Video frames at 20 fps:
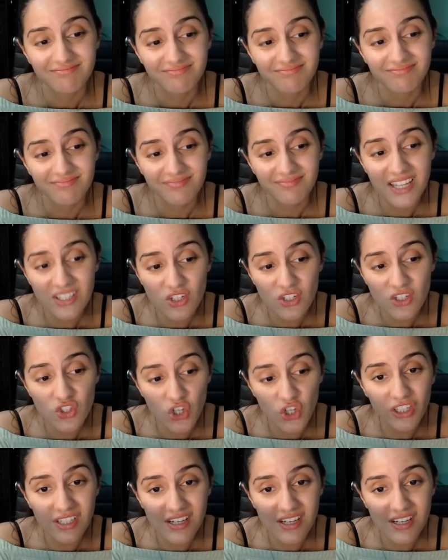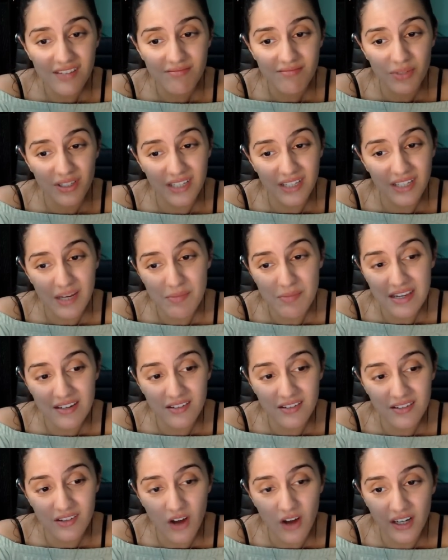it's a journey, but I
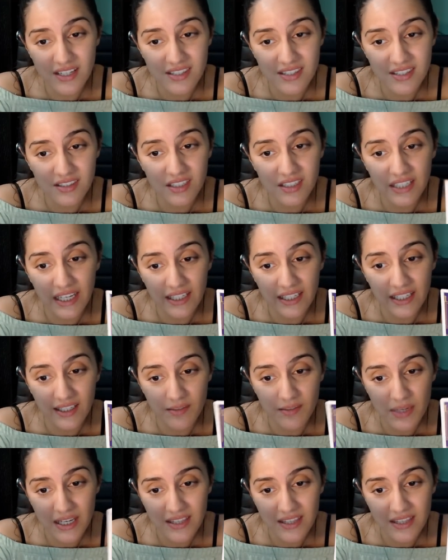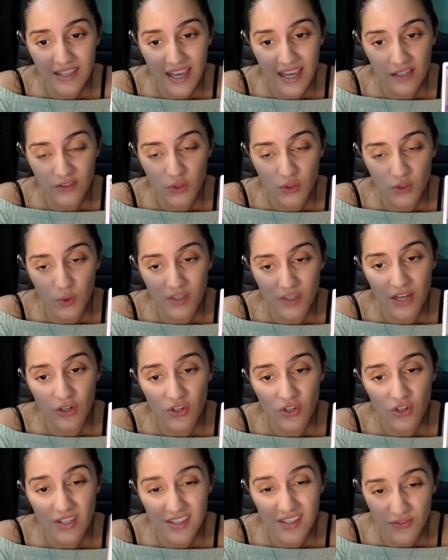mean, honestly, like being in the Eight of Swords
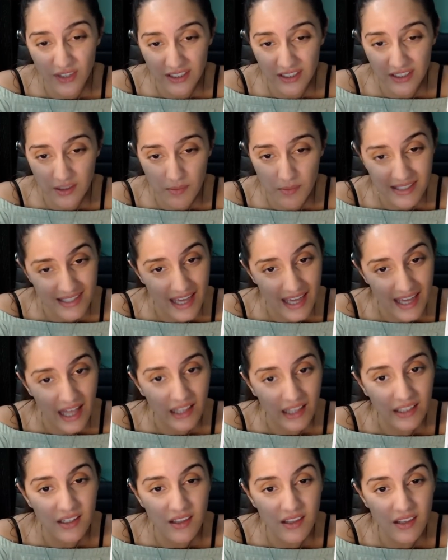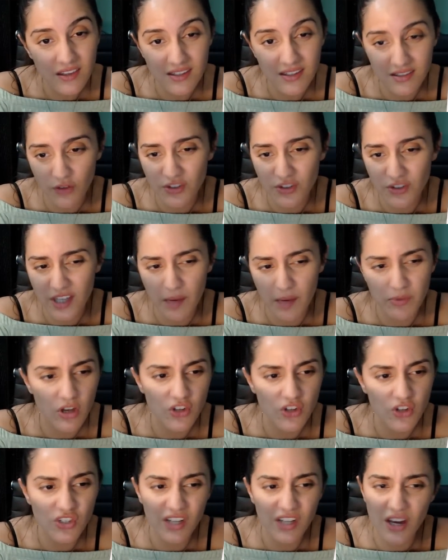energy, this victim mentality, this
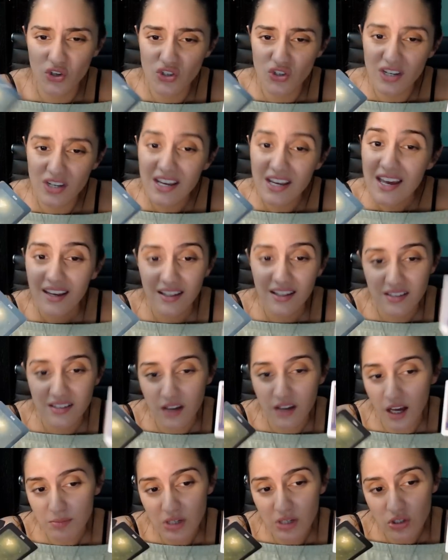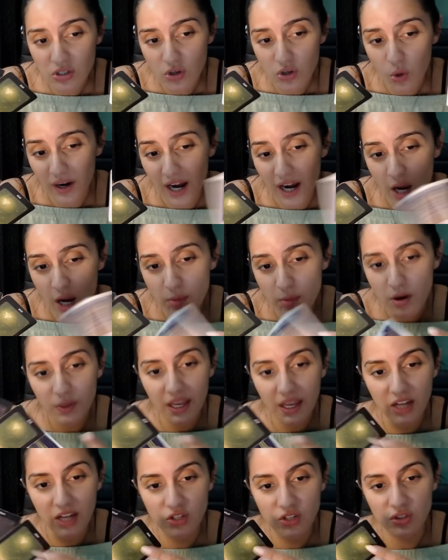self-sabotaging energy, it's gotten me nowhere. How about we
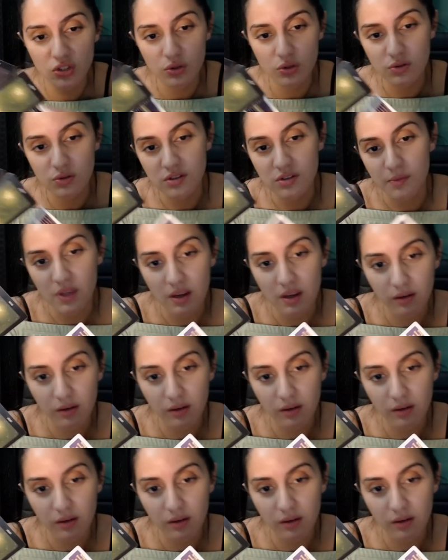actually do something?